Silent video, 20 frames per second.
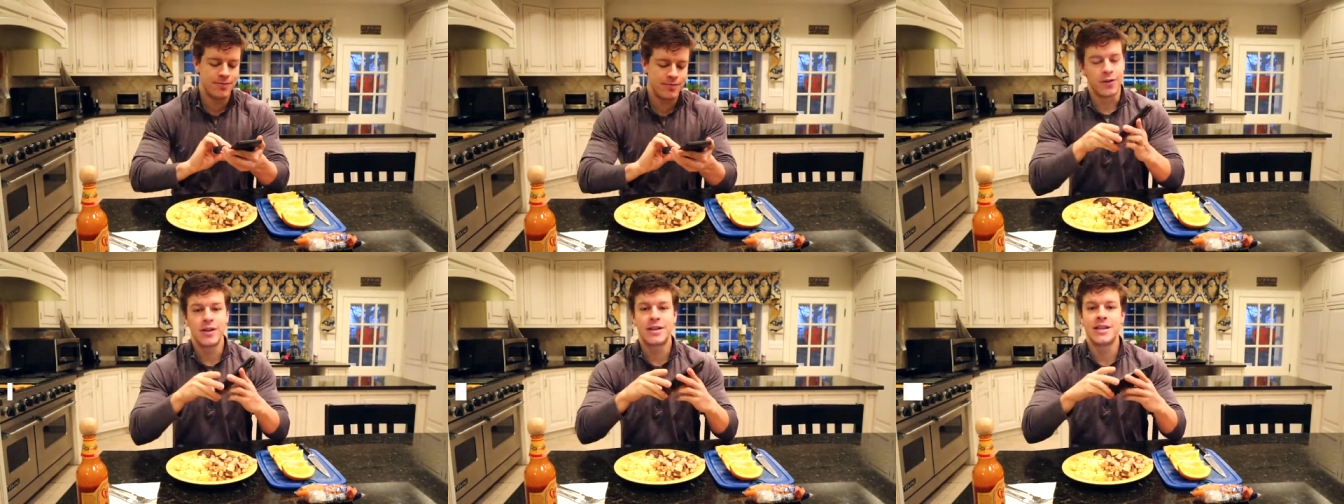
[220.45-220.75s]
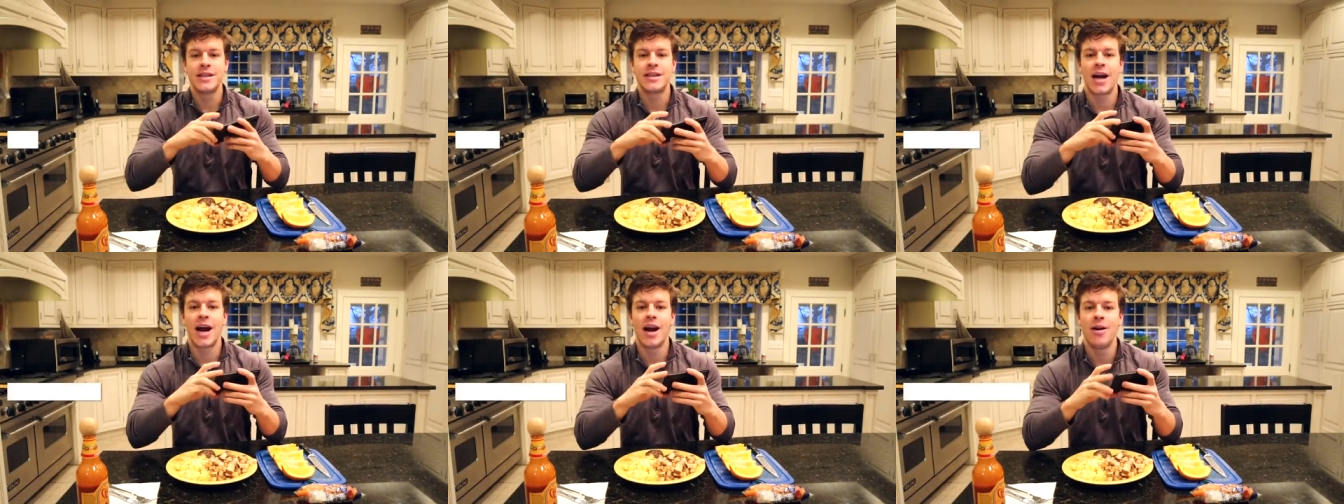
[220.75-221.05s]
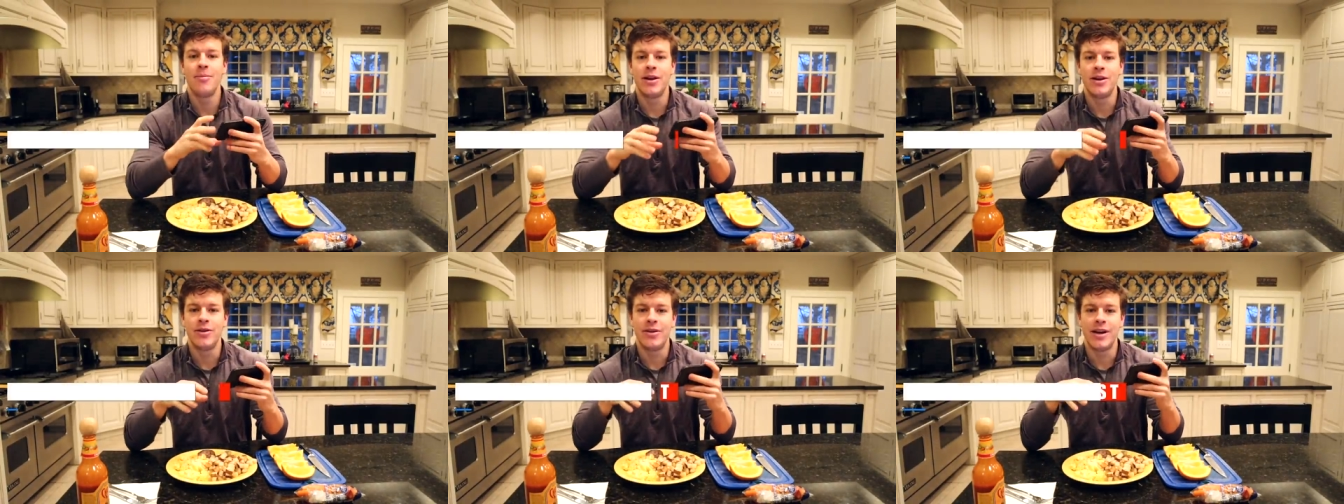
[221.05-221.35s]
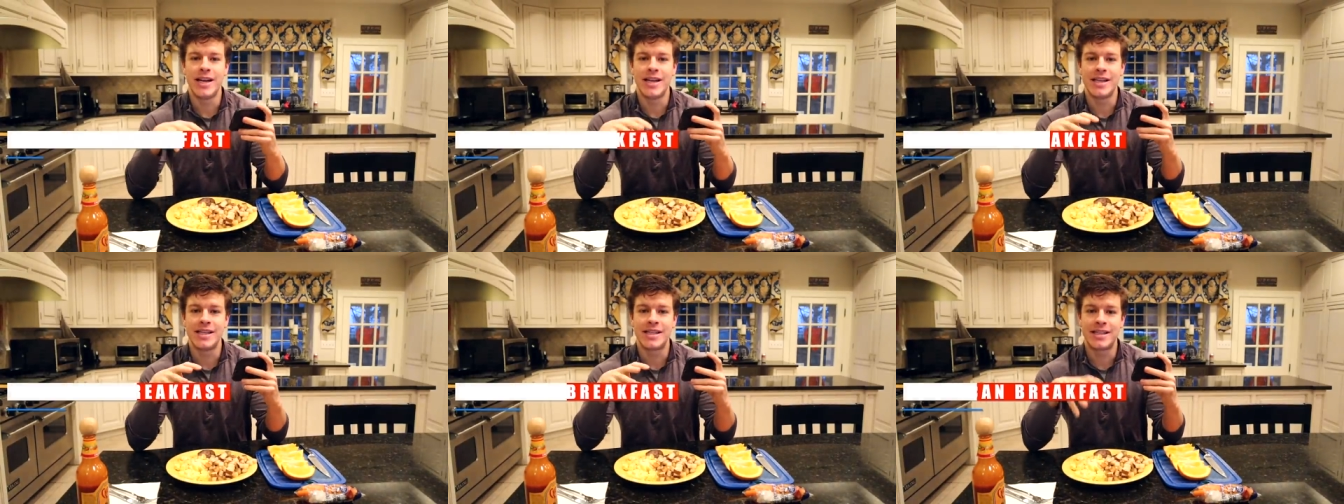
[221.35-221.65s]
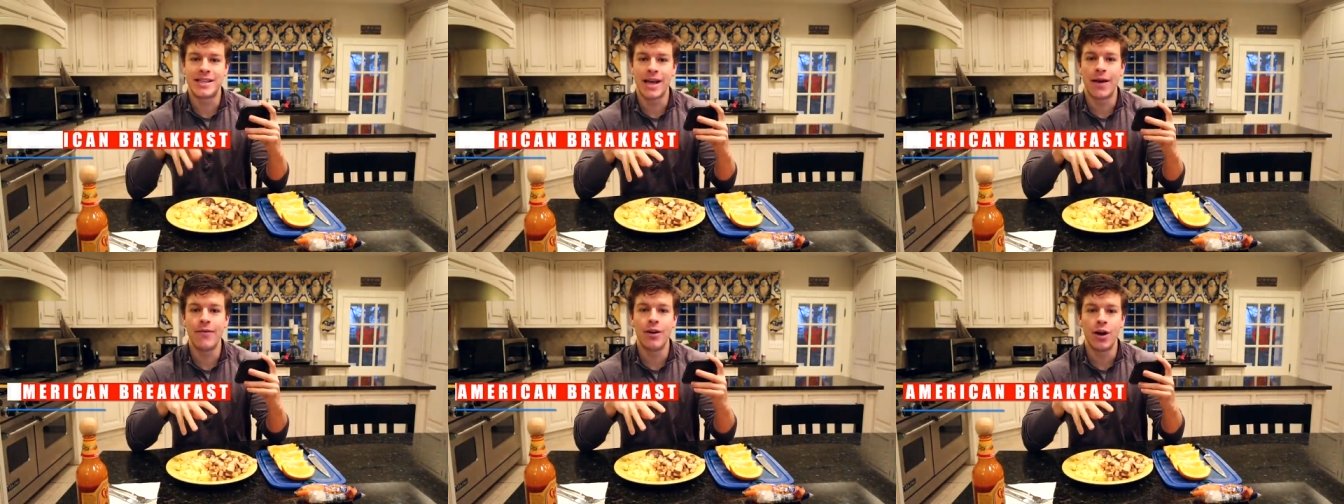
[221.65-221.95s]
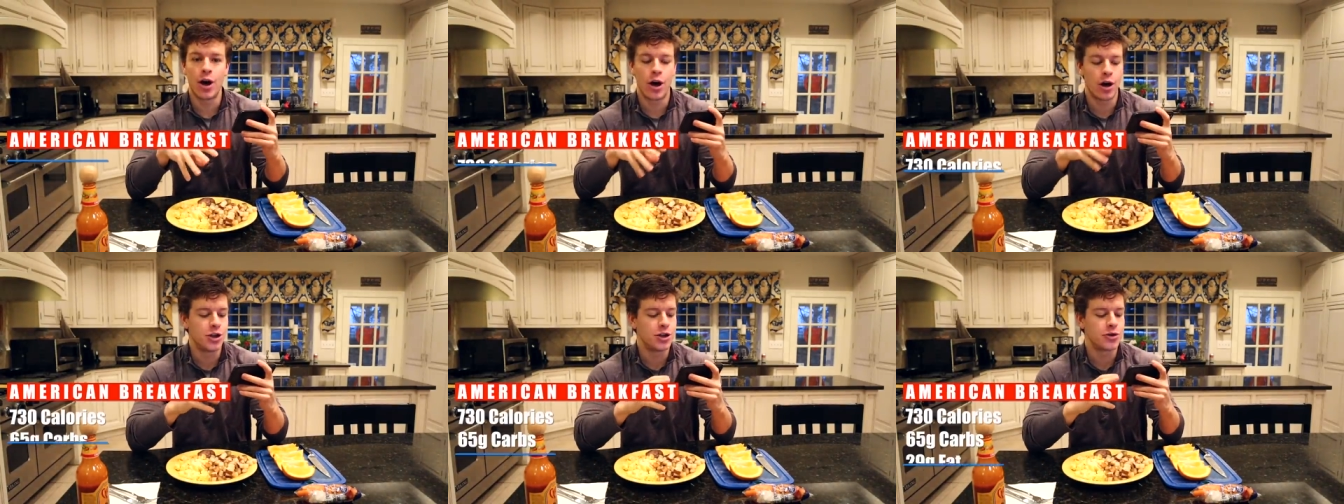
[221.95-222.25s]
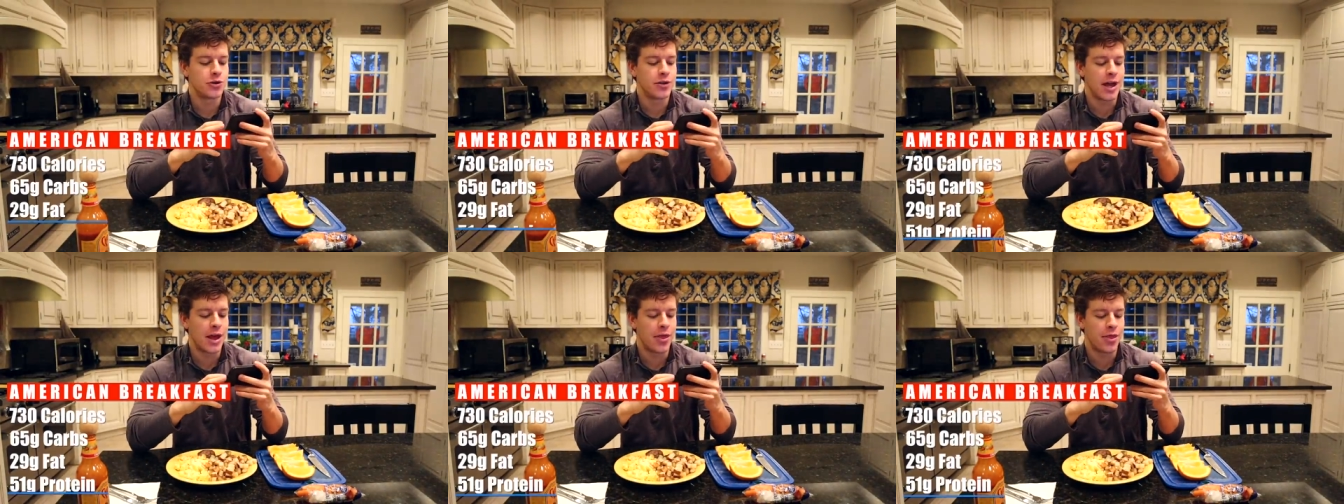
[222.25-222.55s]
For this entire meal, it is
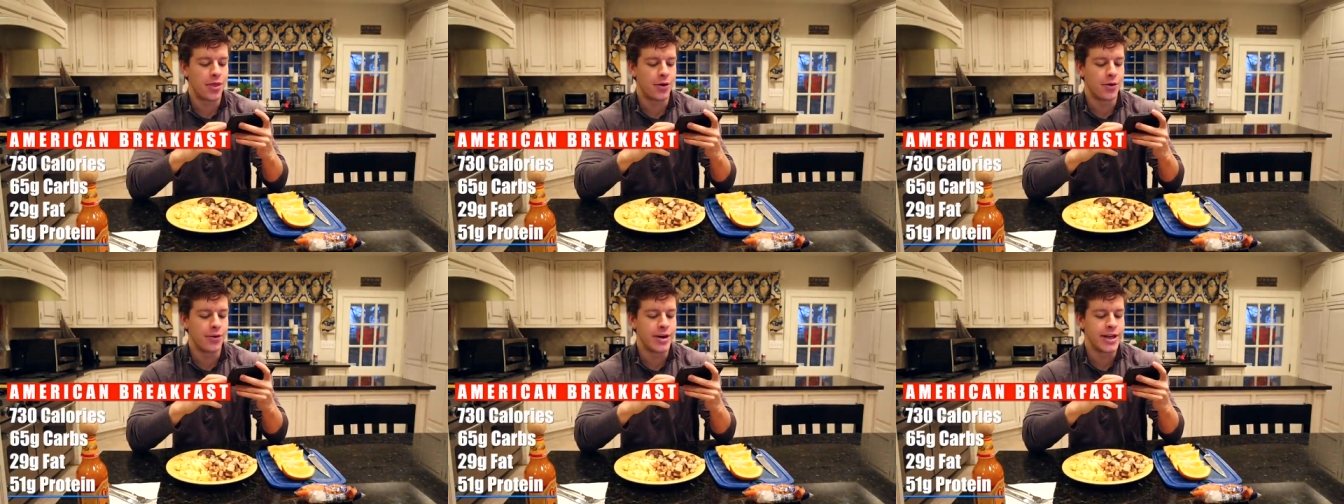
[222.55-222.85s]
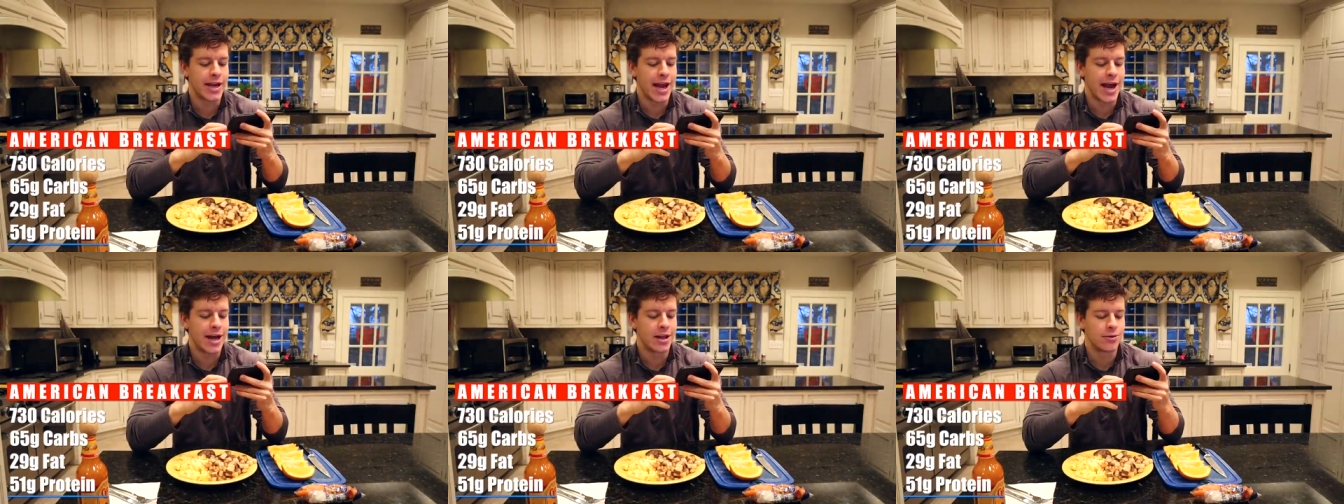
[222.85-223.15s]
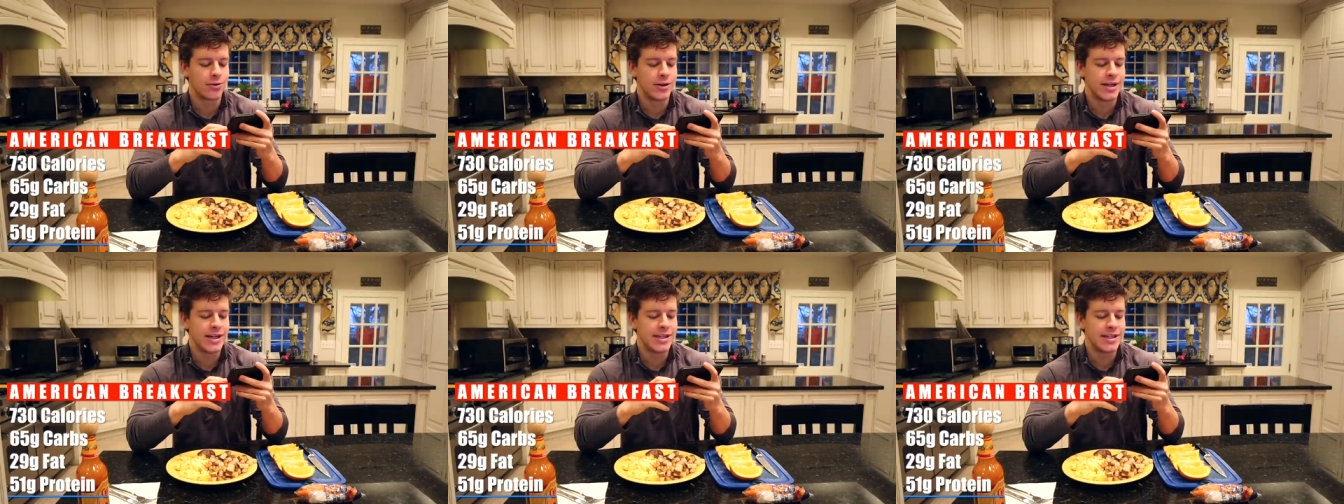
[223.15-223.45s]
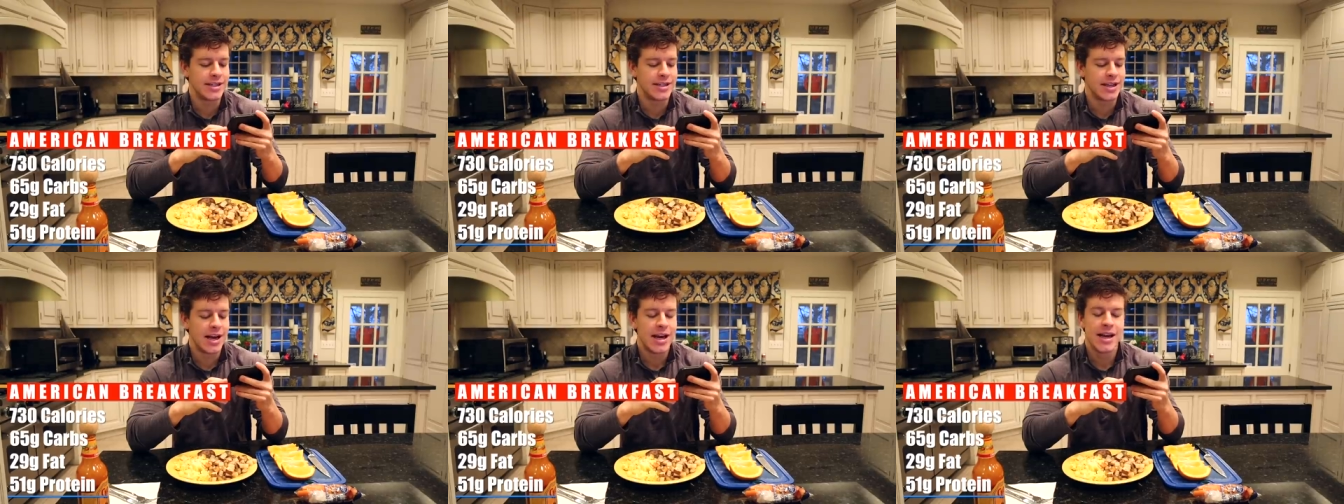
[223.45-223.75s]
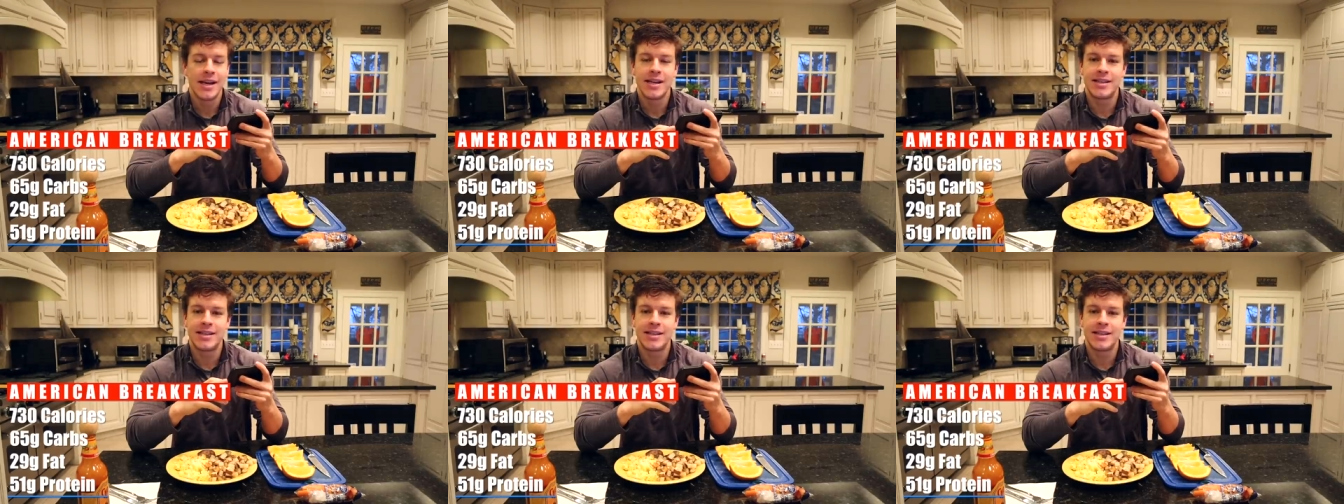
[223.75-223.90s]
730 calories,